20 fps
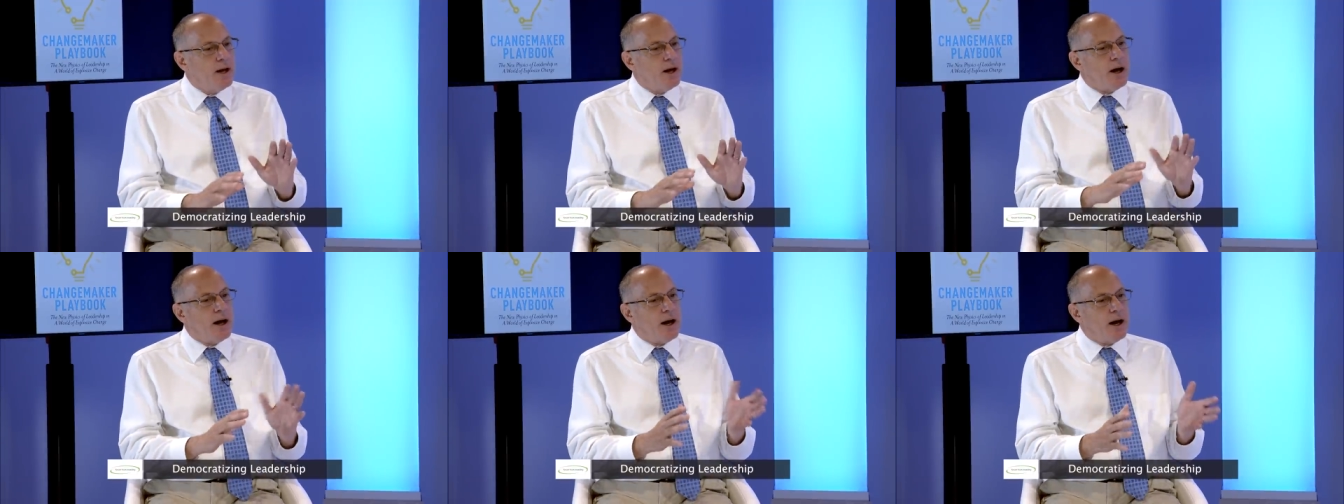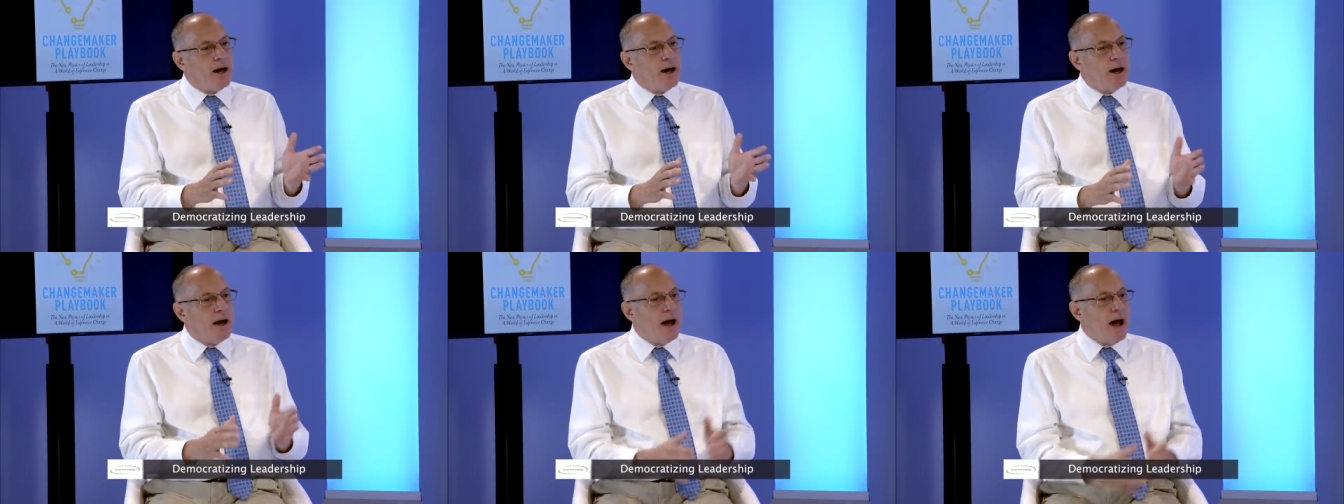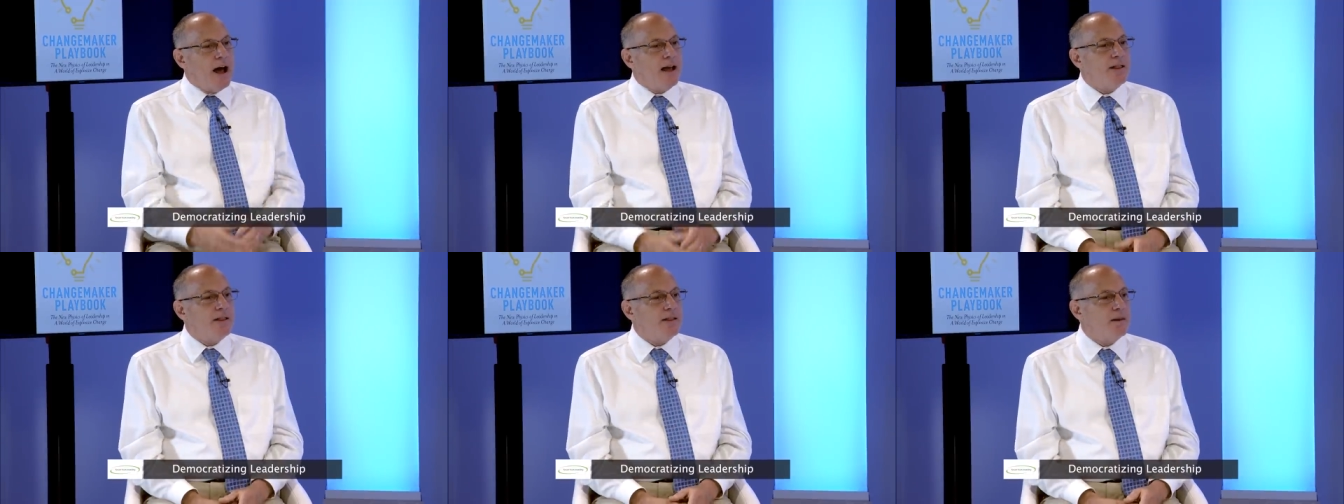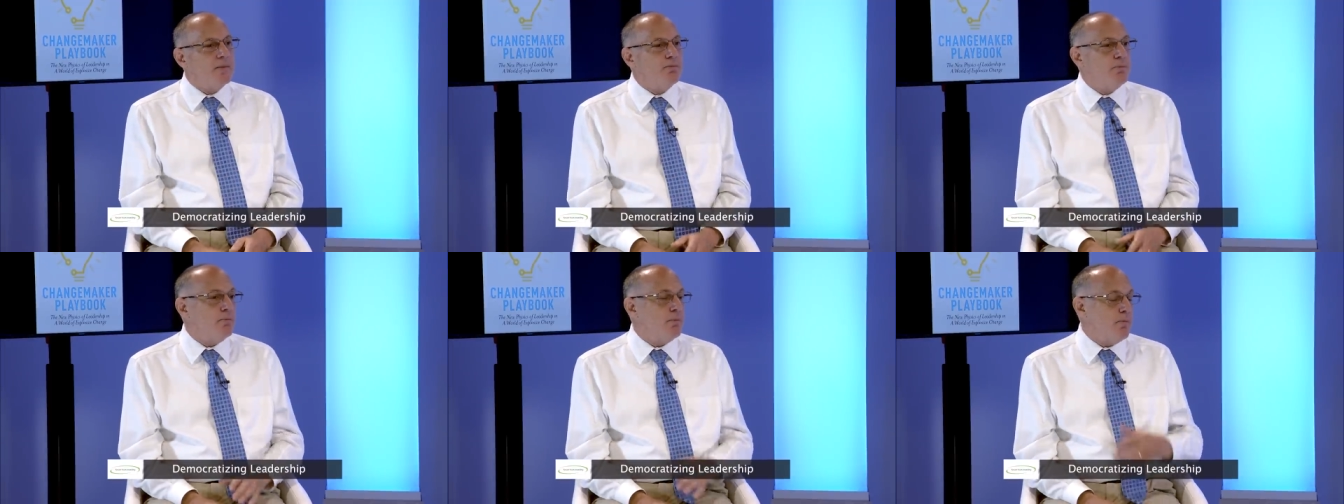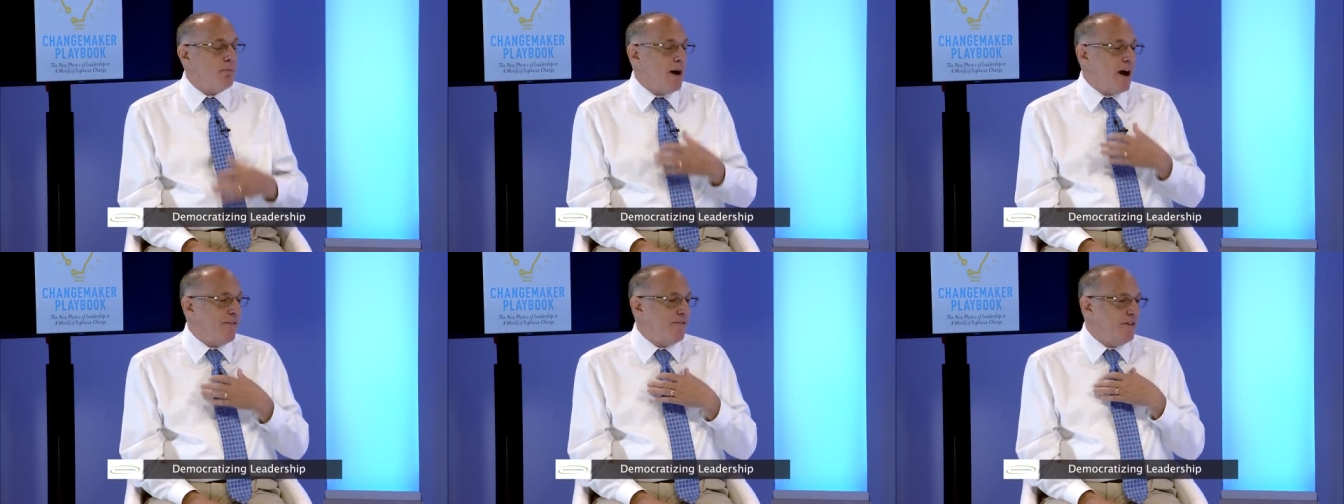uh, I
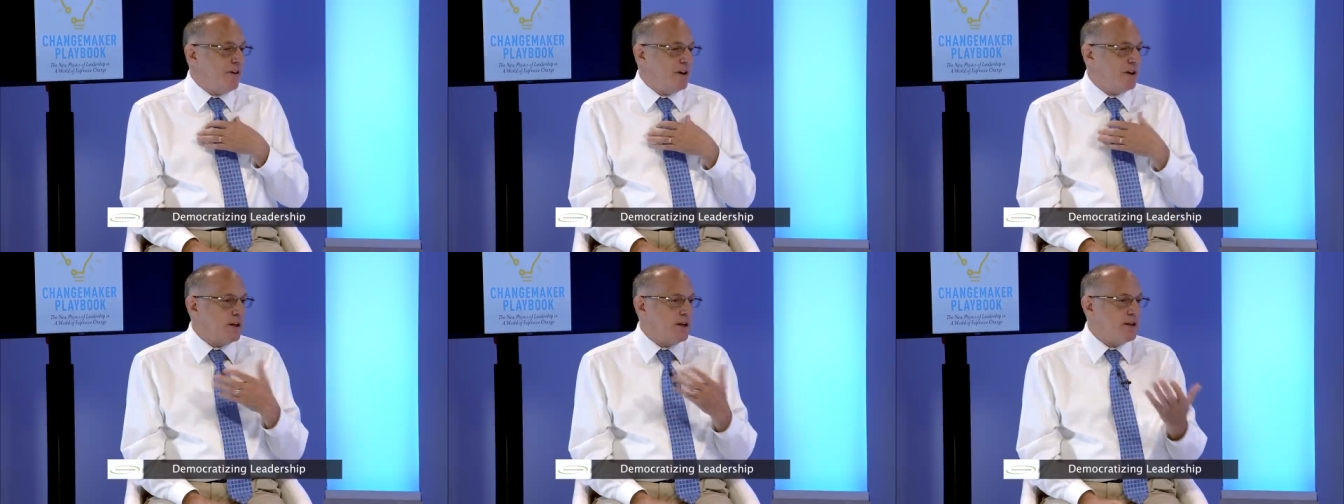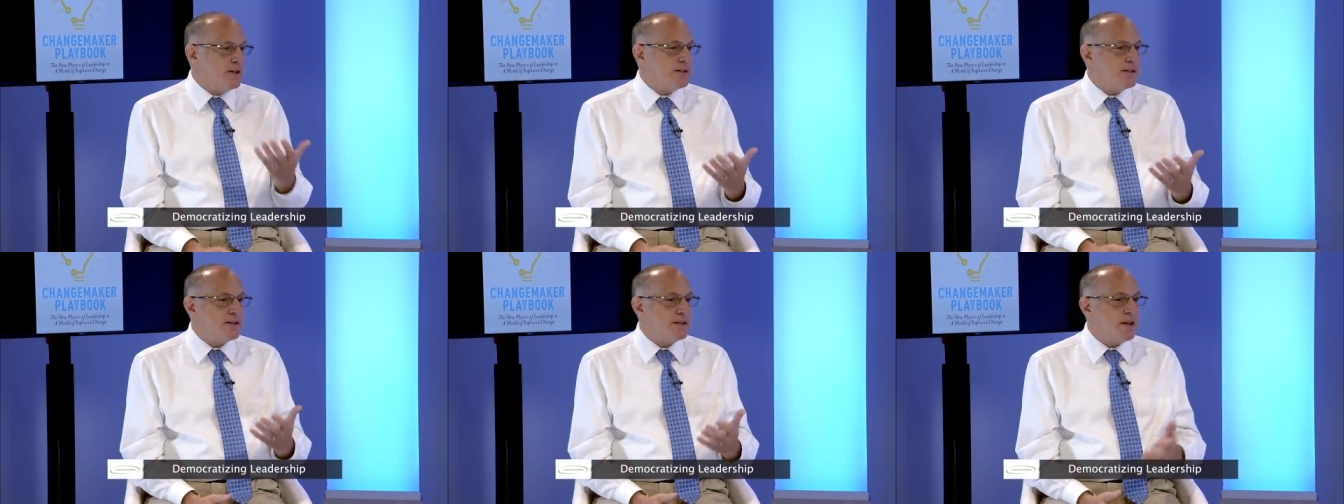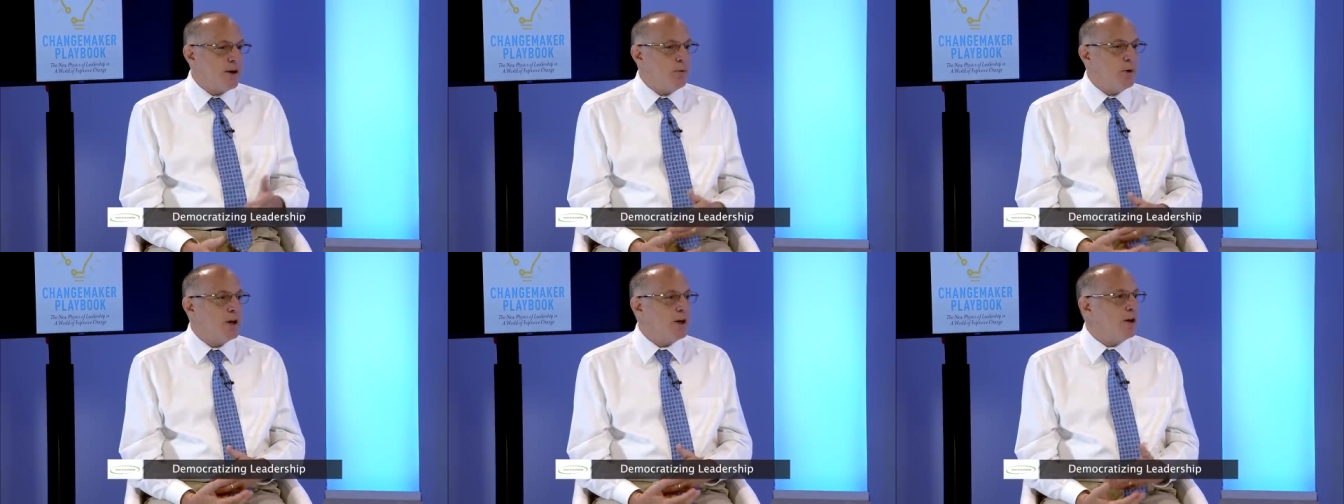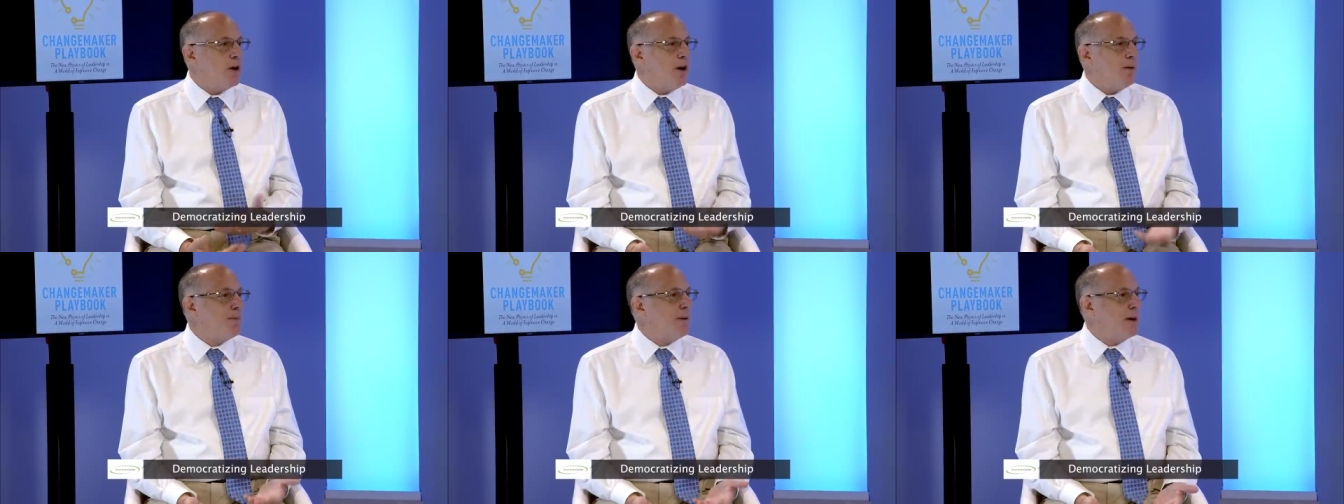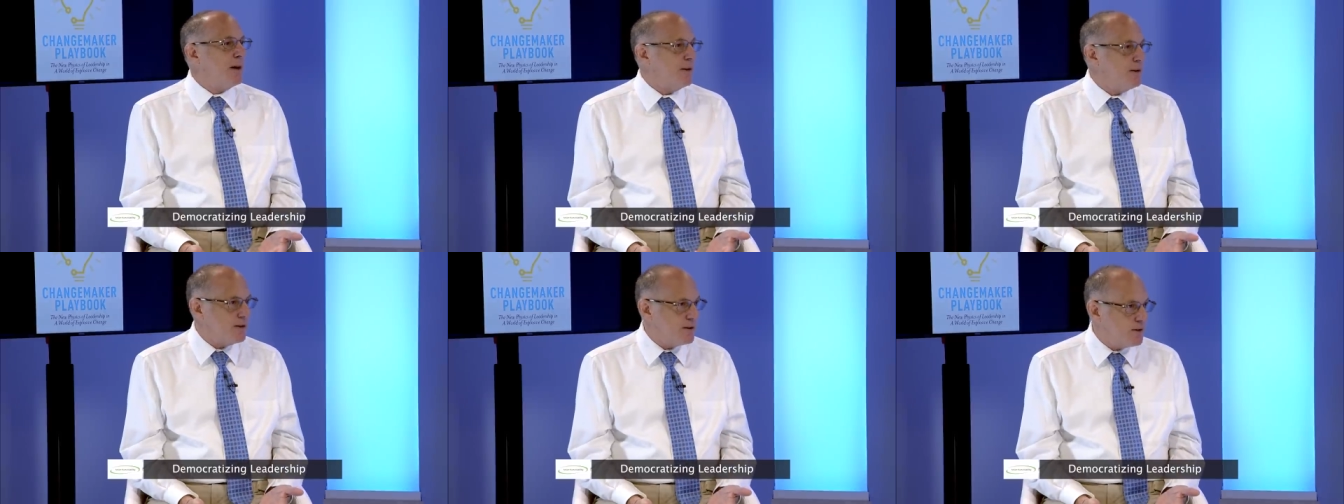my feeling is is that we can all
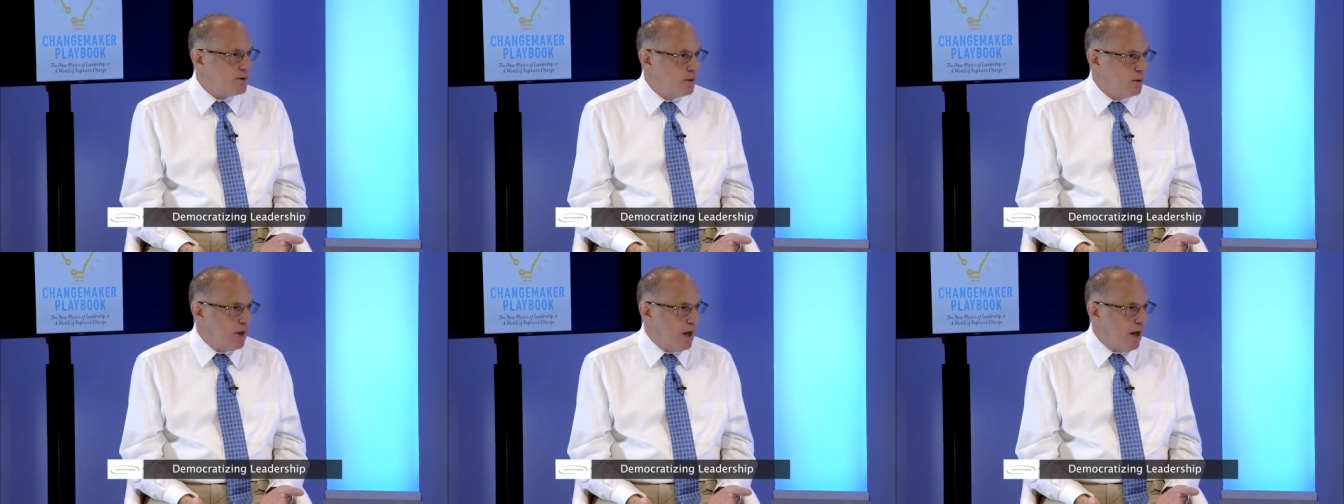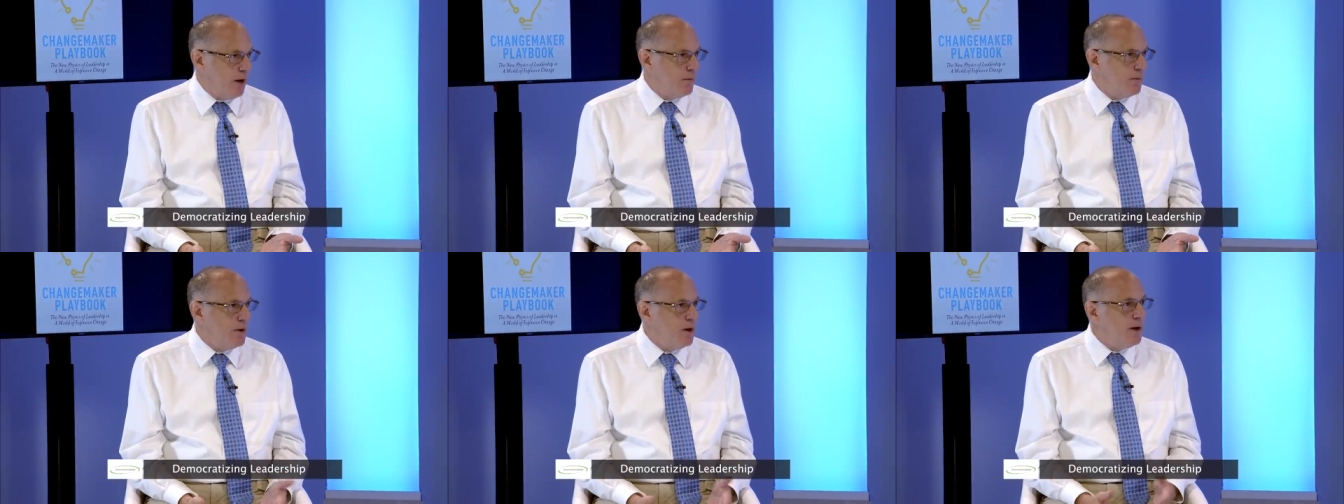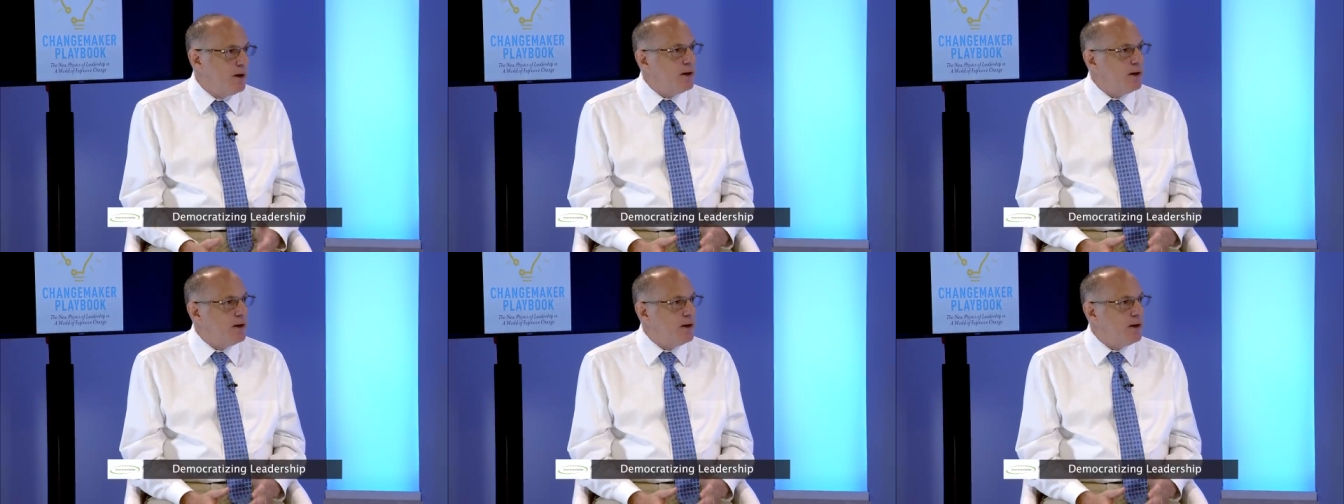play in this new game.